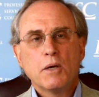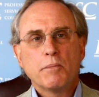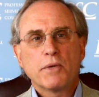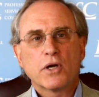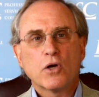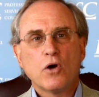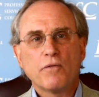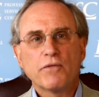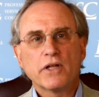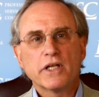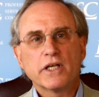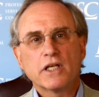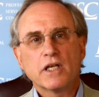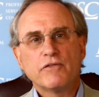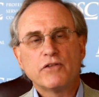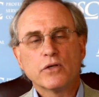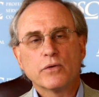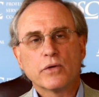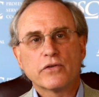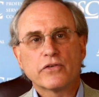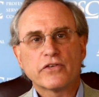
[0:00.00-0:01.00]
But hopefully it
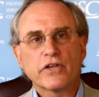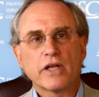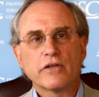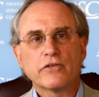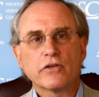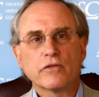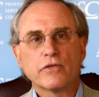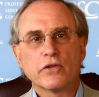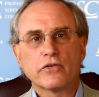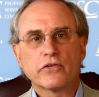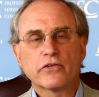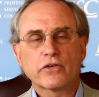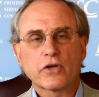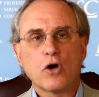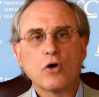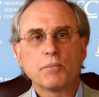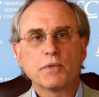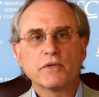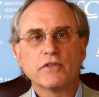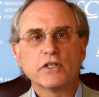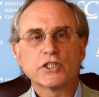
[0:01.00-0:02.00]
gives you a sense of the
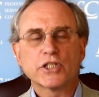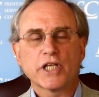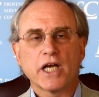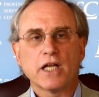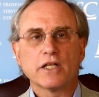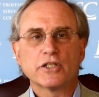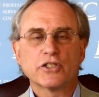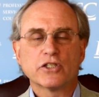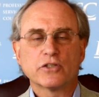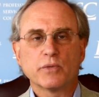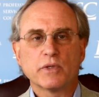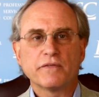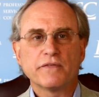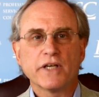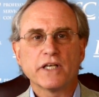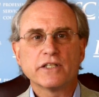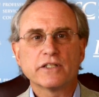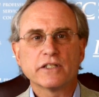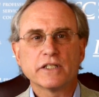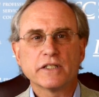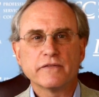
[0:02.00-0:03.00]
scope of the challenges we
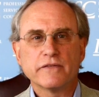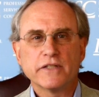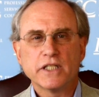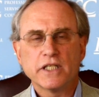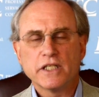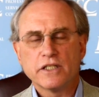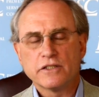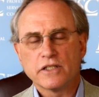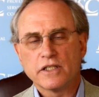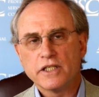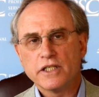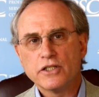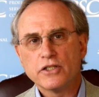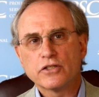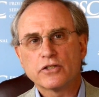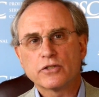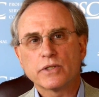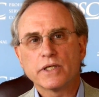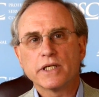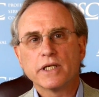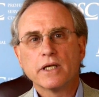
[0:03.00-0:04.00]
face as an
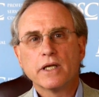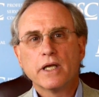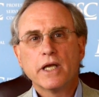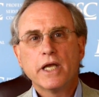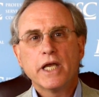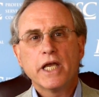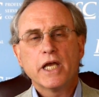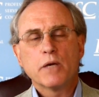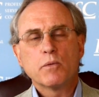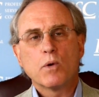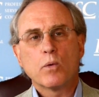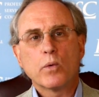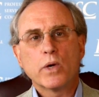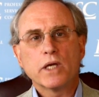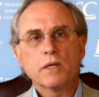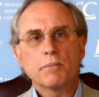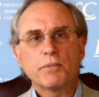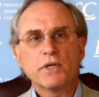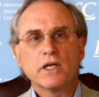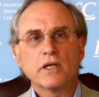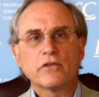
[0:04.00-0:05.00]
industry and what
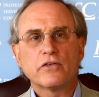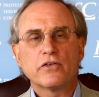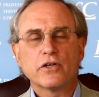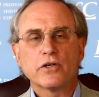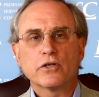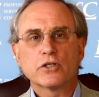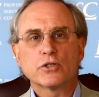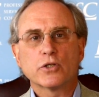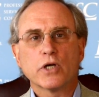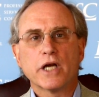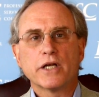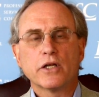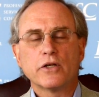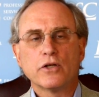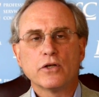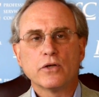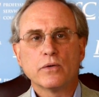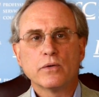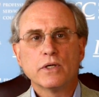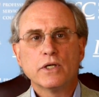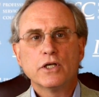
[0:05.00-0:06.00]
we at PSC are trying to
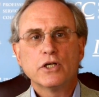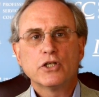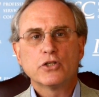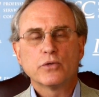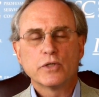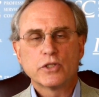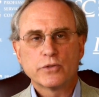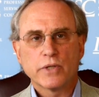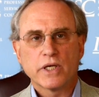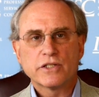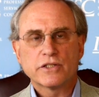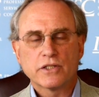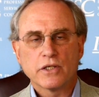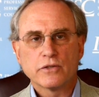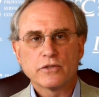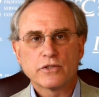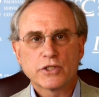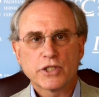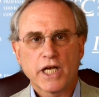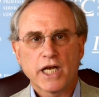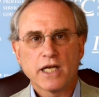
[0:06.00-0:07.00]
do to address
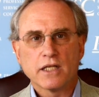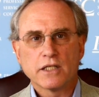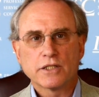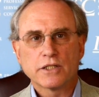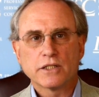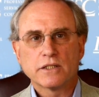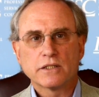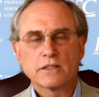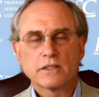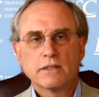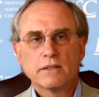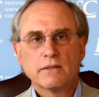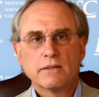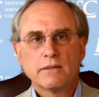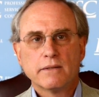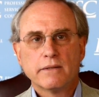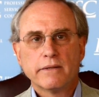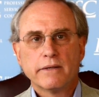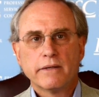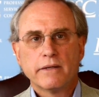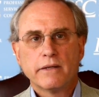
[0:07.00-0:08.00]
those challenges.
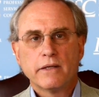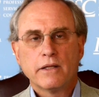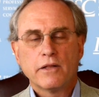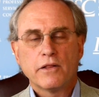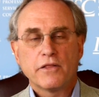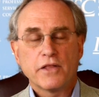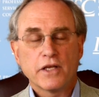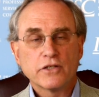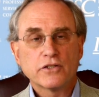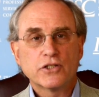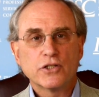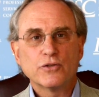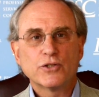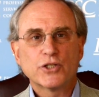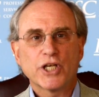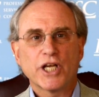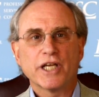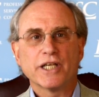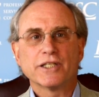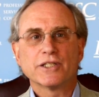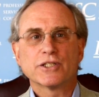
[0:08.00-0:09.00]
Things do
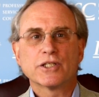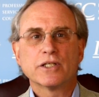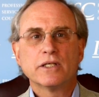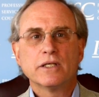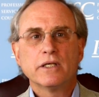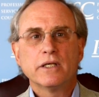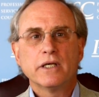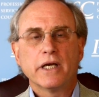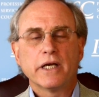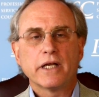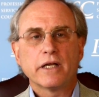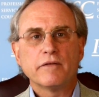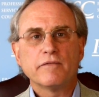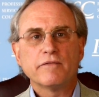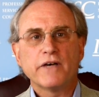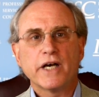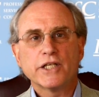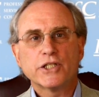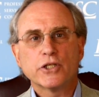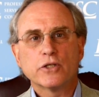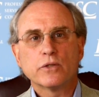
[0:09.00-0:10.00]
change, and I'd
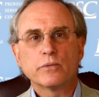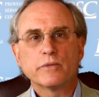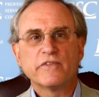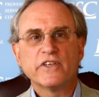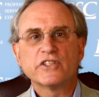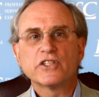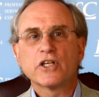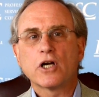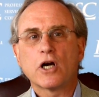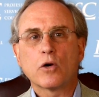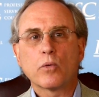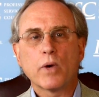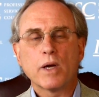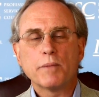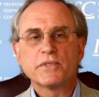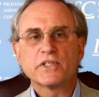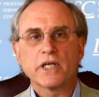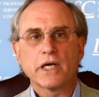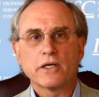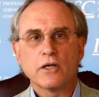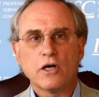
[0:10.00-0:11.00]
invite you to visit our
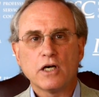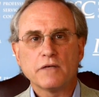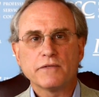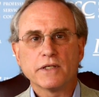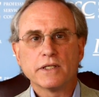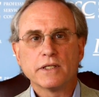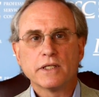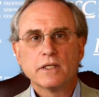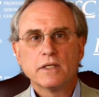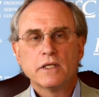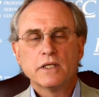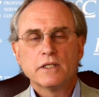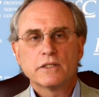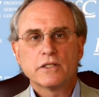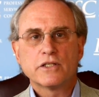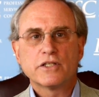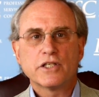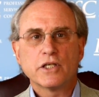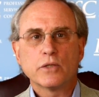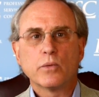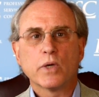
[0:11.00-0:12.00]
website often
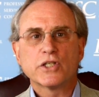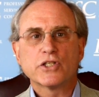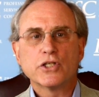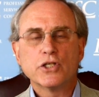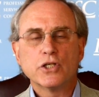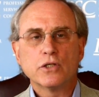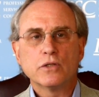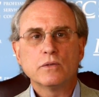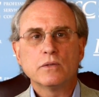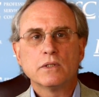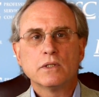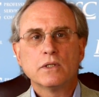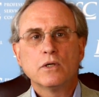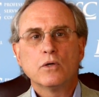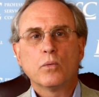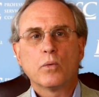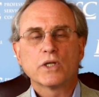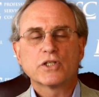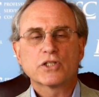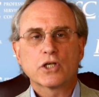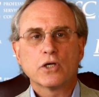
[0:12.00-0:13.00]
to see what's new,
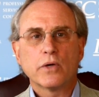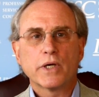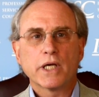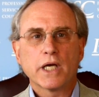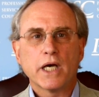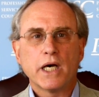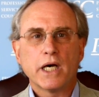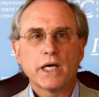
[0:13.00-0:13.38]
what's going